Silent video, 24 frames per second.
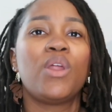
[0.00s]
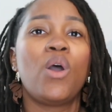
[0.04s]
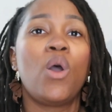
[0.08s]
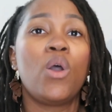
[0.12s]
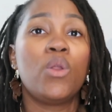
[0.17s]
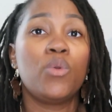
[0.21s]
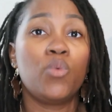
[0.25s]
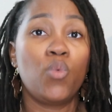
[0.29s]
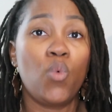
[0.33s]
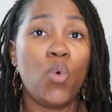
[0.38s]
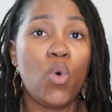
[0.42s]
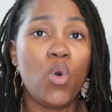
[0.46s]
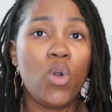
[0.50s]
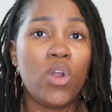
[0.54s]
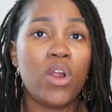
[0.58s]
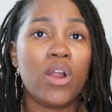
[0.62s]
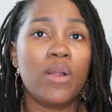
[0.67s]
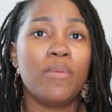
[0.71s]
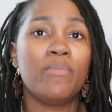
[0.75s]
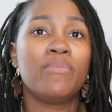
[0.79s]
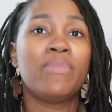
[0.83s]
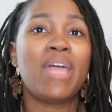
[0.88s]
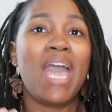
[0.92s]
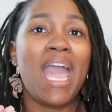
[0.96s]
on
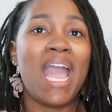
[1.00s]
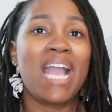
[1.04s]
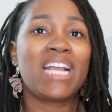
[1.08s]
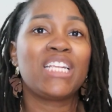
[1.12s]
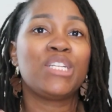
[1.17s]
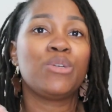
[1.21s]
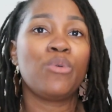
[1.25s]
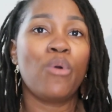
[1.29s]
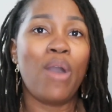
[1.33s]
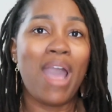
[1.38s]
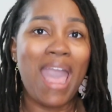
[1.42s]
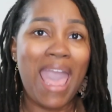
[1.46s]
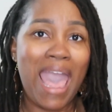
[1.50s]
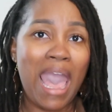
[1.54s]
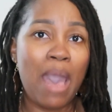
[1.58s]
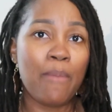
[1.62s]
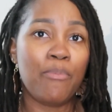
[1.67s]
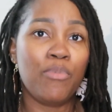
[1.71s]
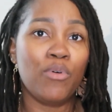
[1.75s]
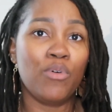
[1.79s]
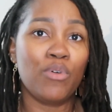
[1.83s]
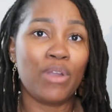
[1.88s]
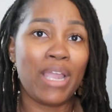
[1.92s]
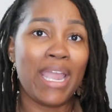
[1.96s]
warm the actual
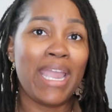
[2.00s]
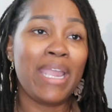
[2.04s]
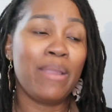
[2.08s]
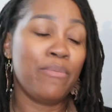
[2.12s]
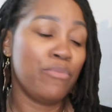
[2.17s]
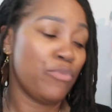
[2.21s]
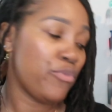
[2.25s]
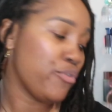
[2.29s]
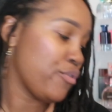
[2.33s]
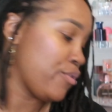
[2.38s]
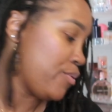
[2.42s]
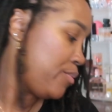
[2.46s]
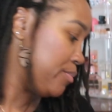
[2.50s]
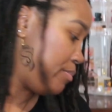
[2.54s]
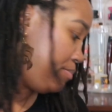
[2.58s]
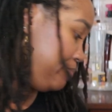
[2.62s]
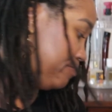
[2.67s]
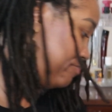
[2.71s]
apple came through,